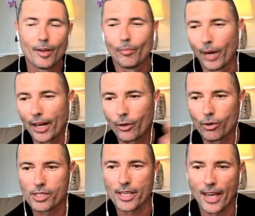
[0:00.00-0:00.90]
But of
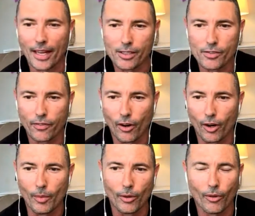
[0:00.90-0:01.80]
course, he hails
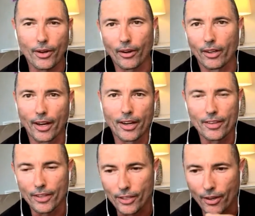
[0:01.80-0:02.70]
from North Carolina in
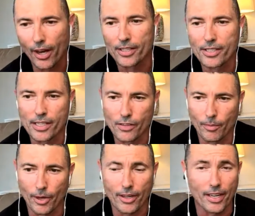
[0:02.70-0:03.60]
the United States of
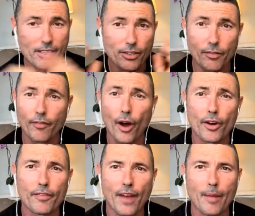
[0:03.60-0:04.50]
America. He's a
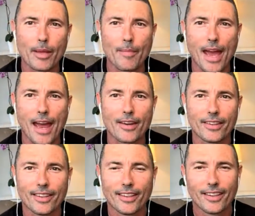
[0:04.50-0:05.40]
devoted family man,
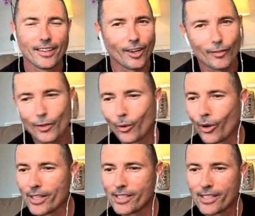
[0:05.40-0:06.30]
of
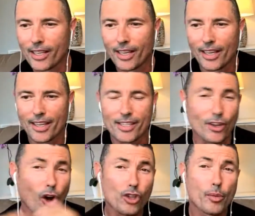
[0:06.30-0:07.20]
course. He's an
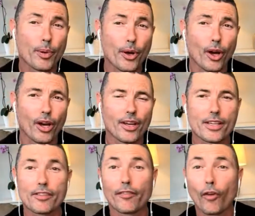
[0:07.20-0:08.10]
entrepreneur.
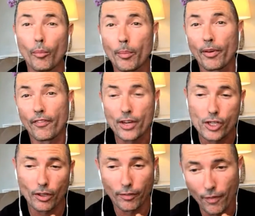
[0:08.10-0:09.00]
He's a former
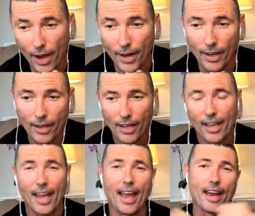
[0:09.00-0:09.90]
professional fighter.
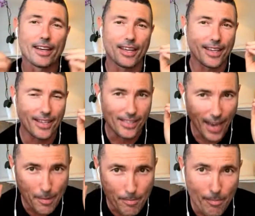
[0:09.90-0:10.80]
And he is
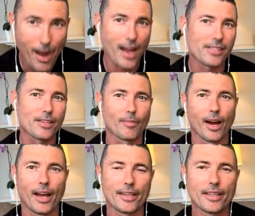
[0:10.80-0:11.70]
a
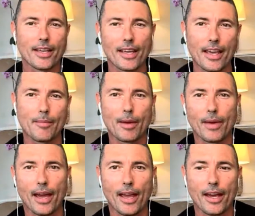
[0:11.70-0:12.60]
mastermind
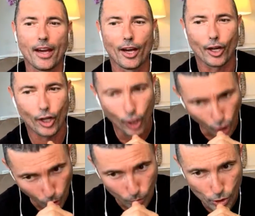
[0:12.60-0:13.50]
MMA
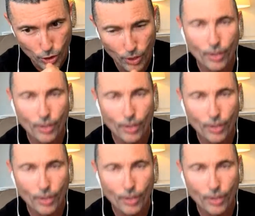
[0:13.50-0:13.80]
coach.